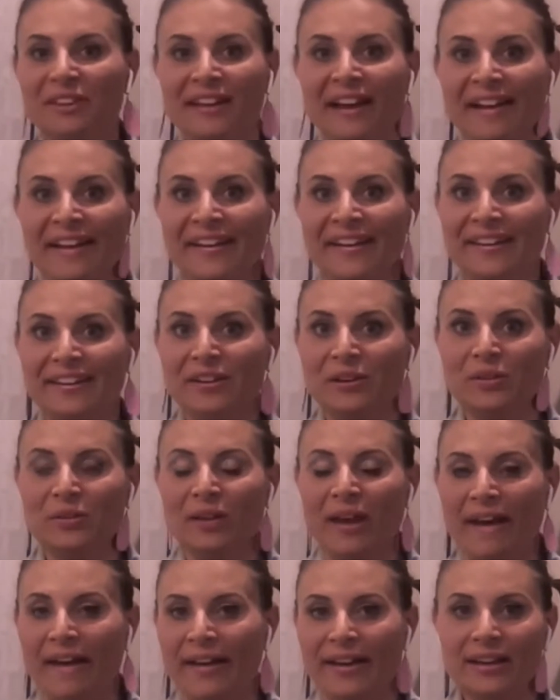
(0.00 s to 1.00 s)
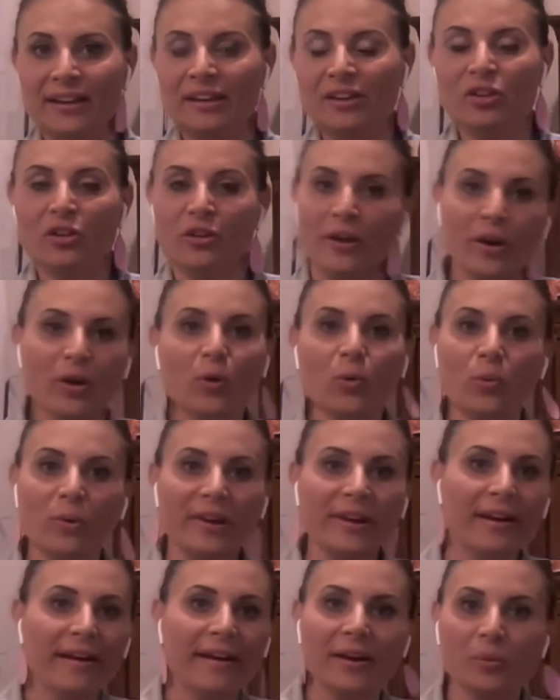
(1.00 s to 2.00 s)
Something I didn't
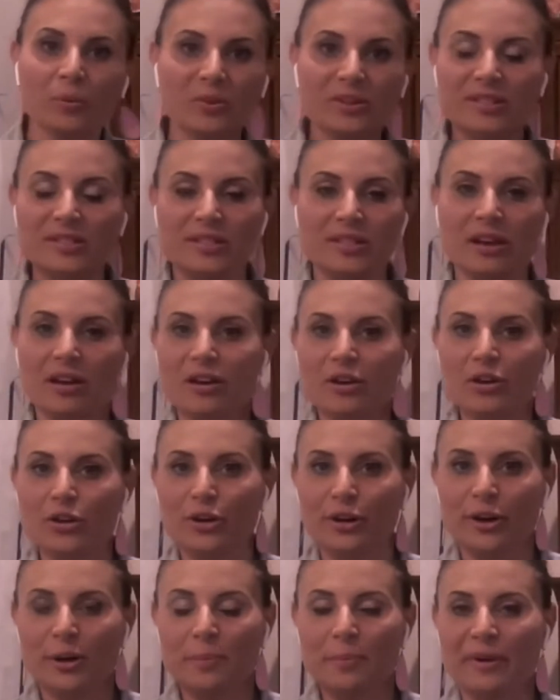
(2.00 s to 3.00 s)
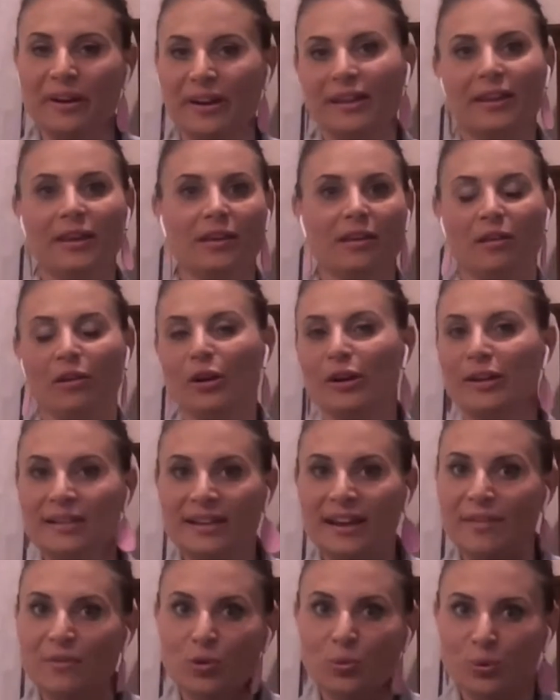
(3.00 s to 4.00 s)
know when I was younger, but
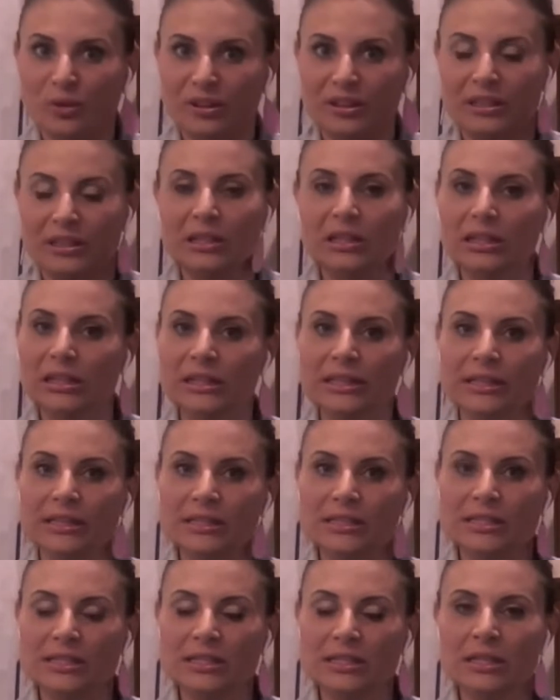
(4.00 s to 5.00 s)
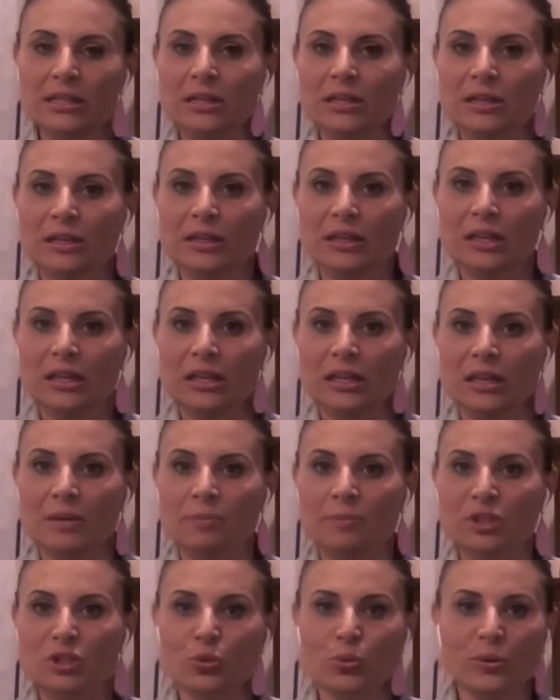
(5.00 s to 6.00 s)
or it never really clicked.
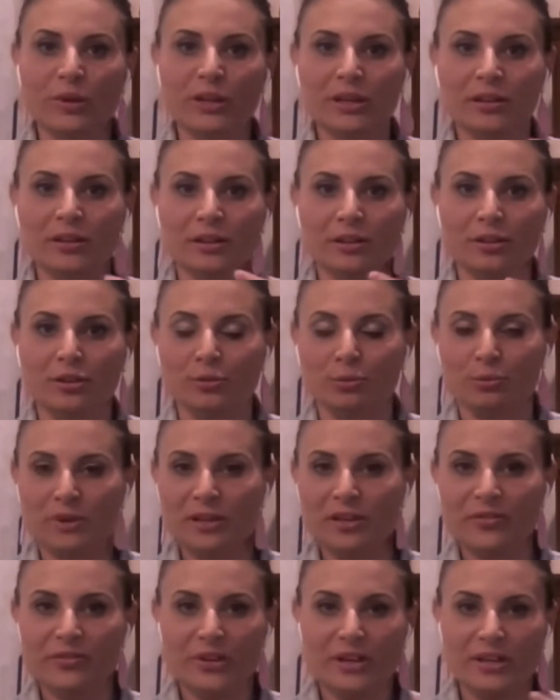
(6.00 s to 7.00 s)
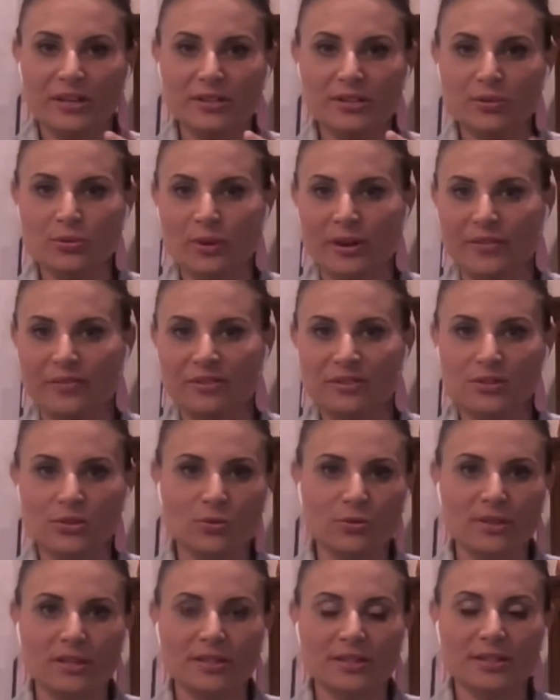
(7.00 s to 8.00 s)
Between the three of us who have
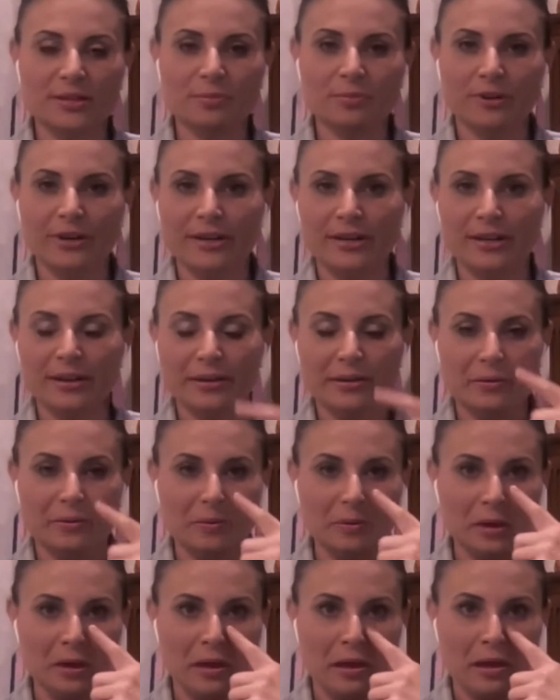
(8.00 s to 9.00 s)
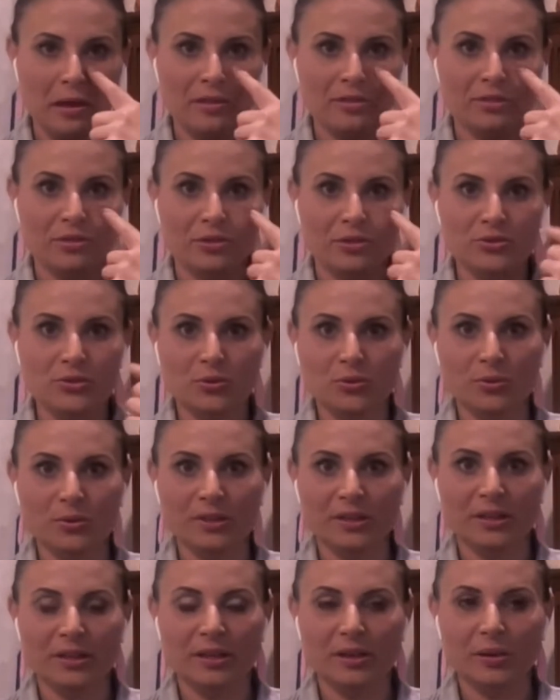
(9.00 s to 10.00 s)
the screens up right now, there's
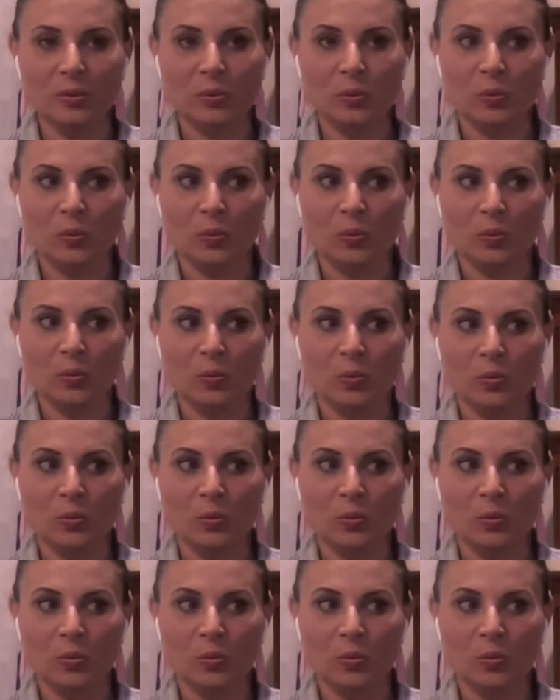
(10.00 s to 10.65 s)
only